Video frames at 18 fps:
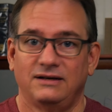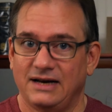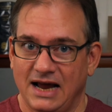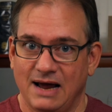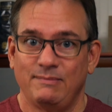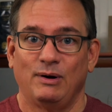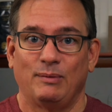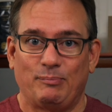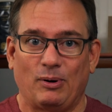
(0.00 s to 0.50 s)

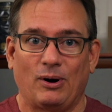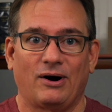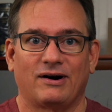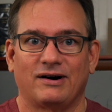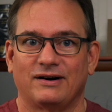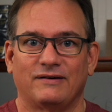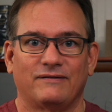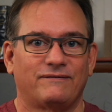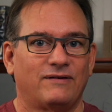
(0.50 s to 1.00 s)
him
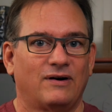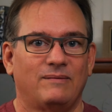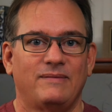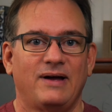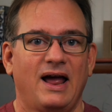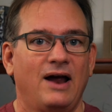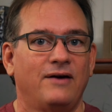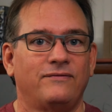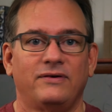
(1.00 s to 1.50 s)
apart
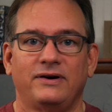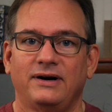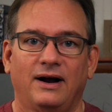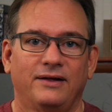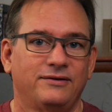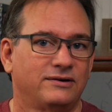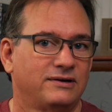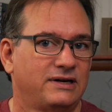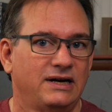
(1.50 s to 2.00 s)
from every
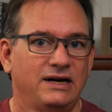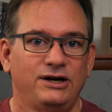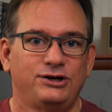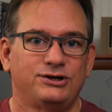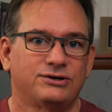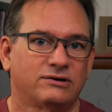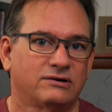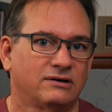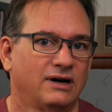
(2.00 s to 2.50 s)
other
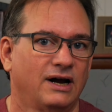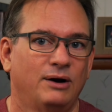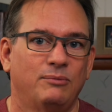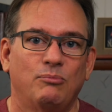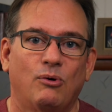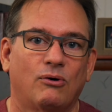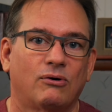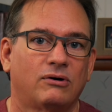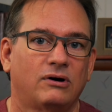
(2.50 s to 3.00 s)
teacher and
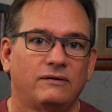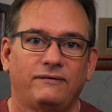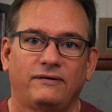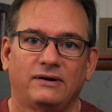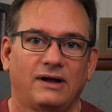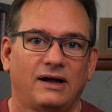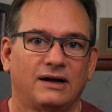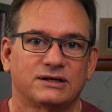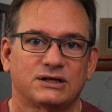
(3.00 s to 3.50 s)
moral
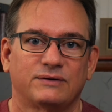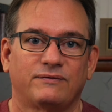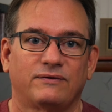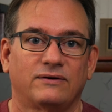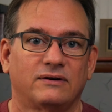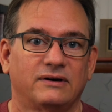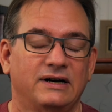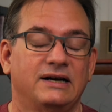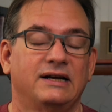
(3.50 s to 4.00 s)

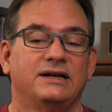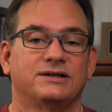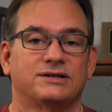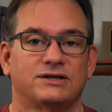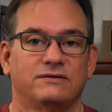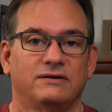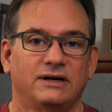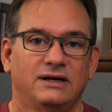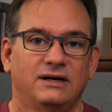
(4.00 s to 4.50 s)
philosopher in
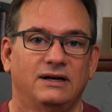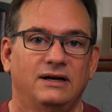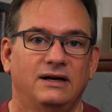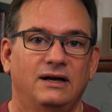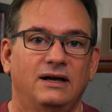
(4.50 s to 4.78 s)
history.